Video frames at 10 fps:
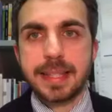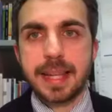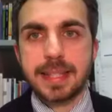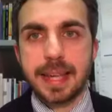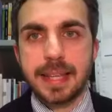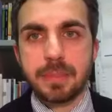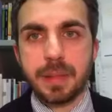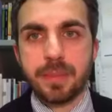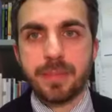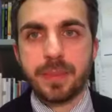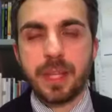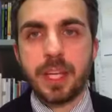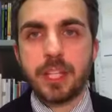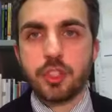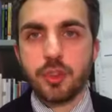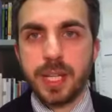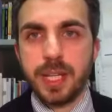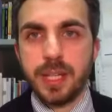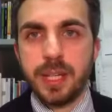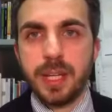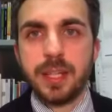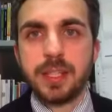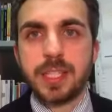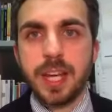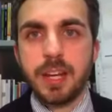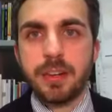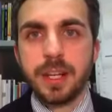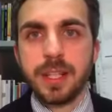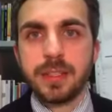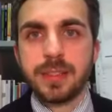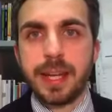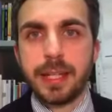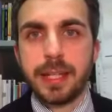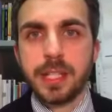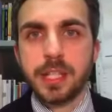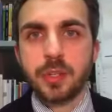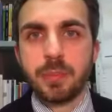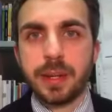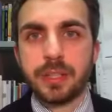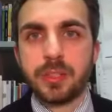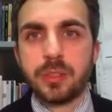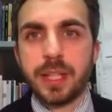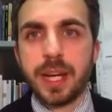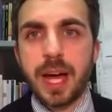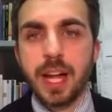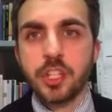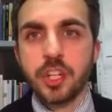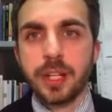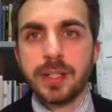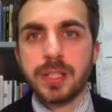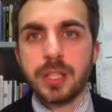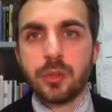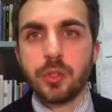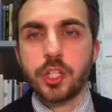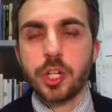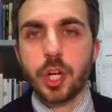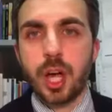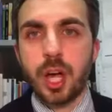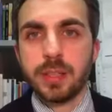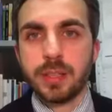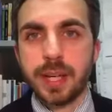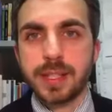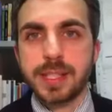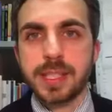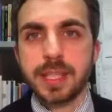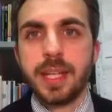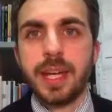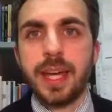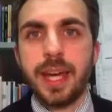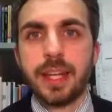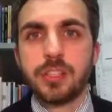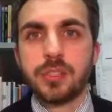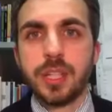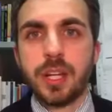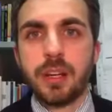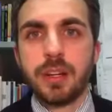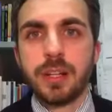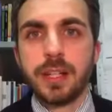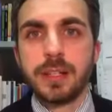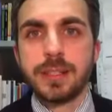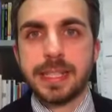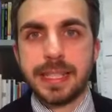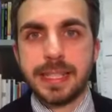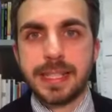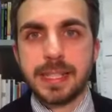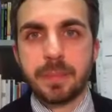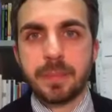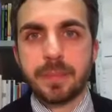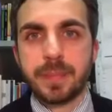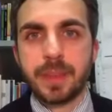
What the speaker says: its assessment. Three, tailoring the instrument to the cultural and institutional context and to the learner needs.